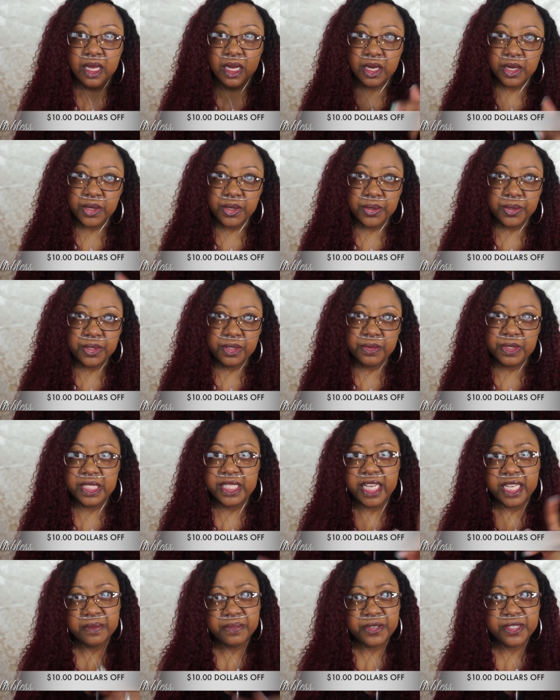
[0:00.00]
a code with
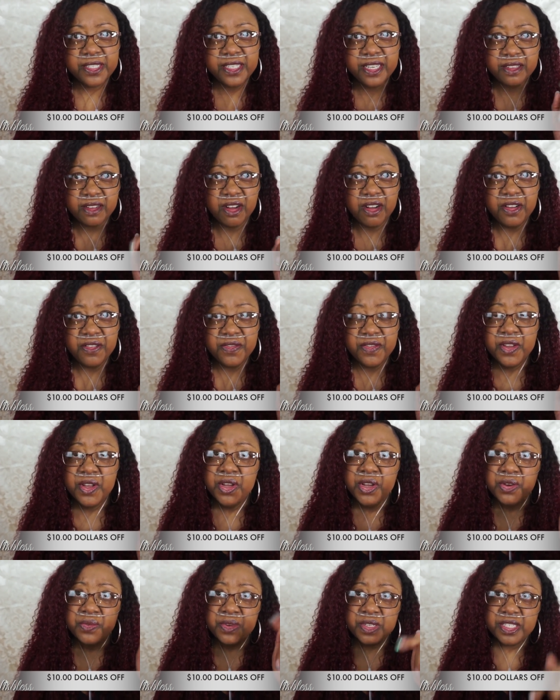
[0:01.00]
10% off,
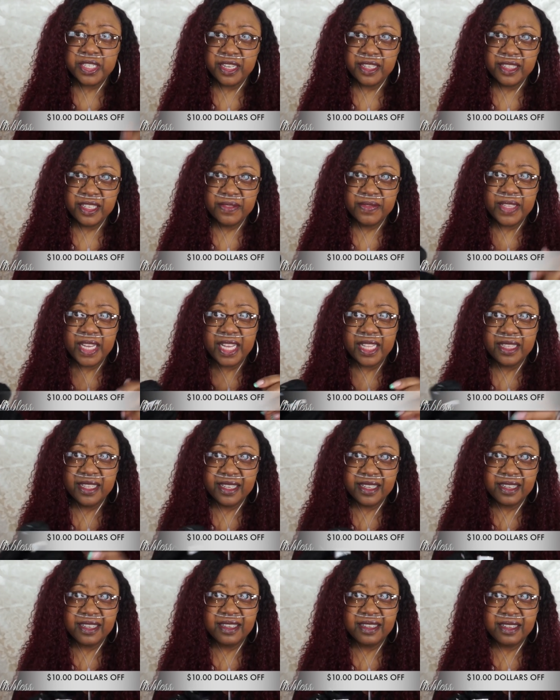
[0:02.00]
which I'll leave that
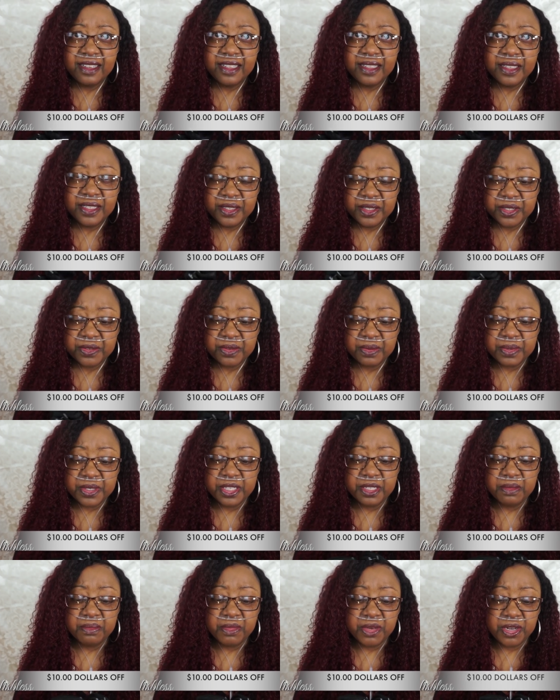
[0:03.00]
link in the
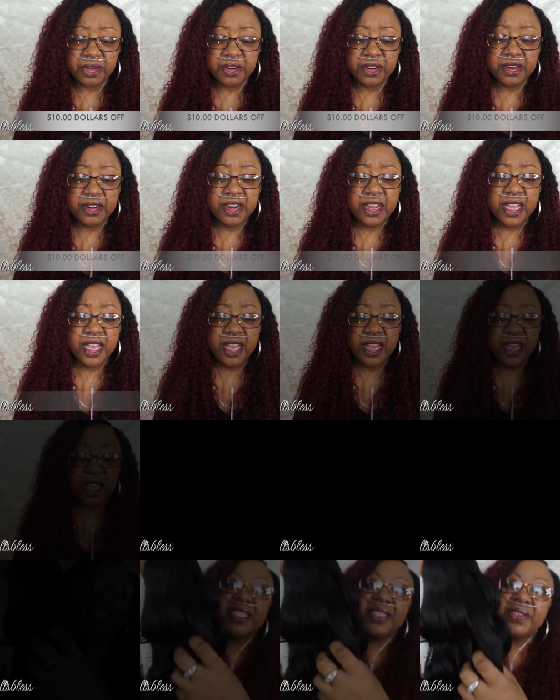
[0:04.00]
description bar.
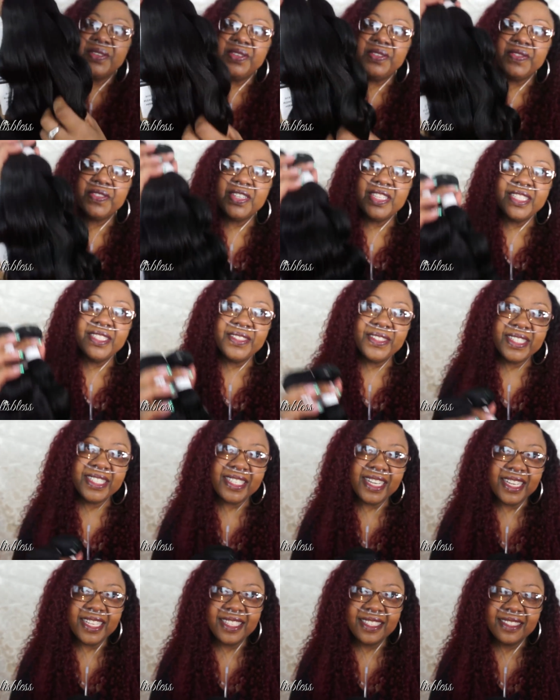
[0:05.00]
You can go over on their
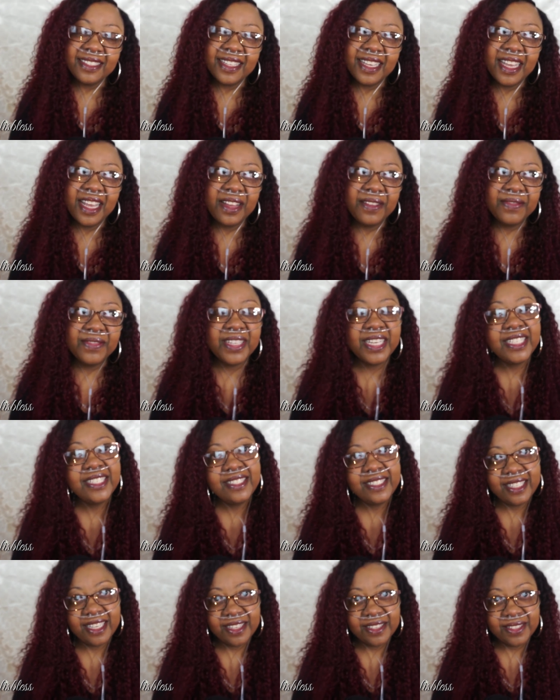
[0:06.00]
site. They have nice
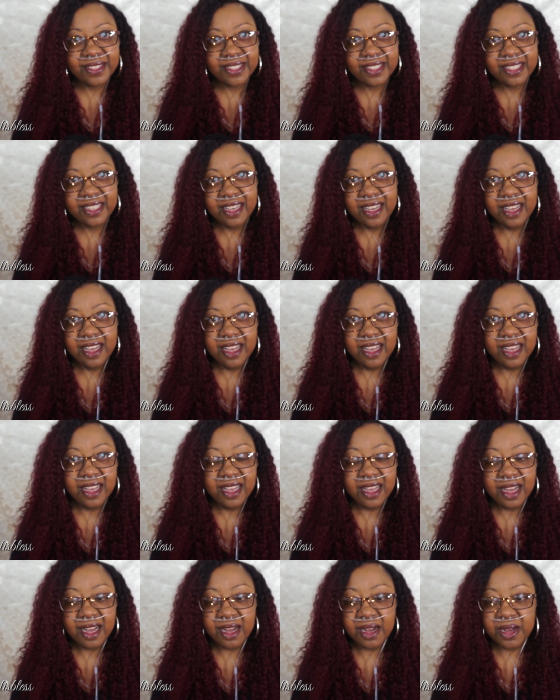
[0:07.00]
sales
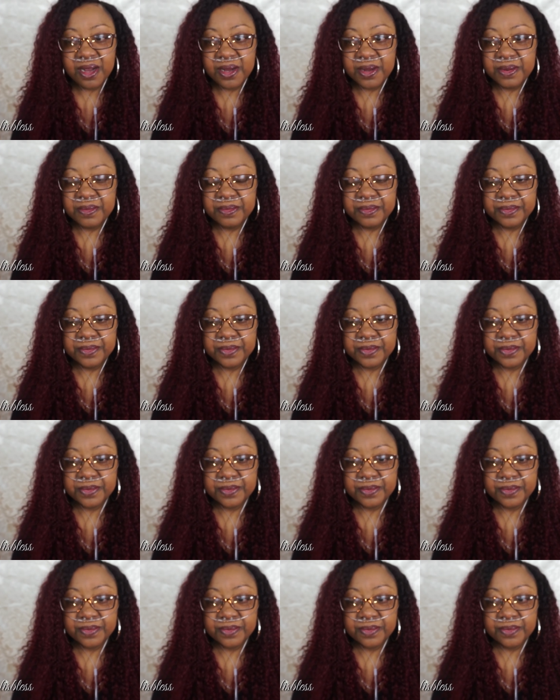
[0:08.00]
um,
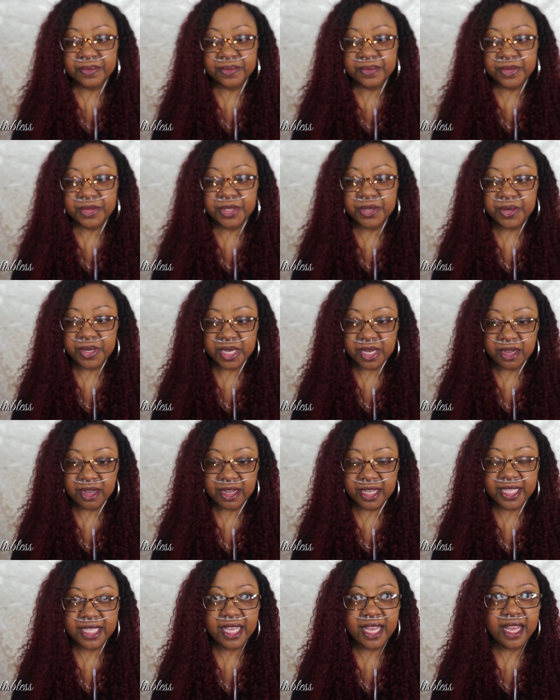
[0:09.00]
going
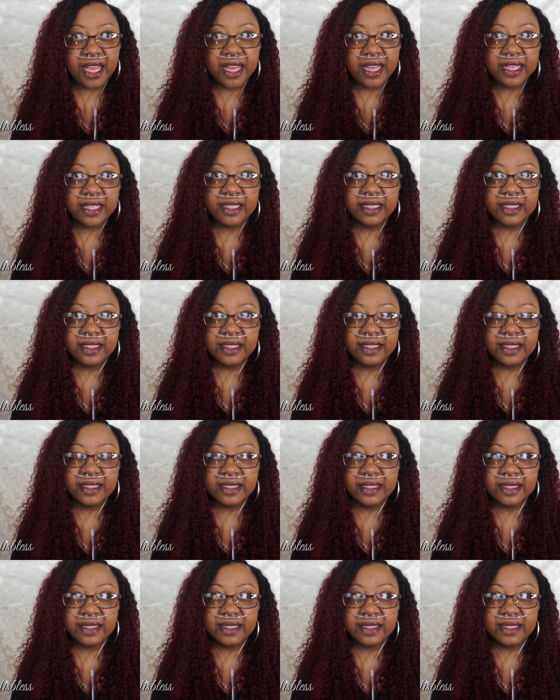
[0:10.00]
on and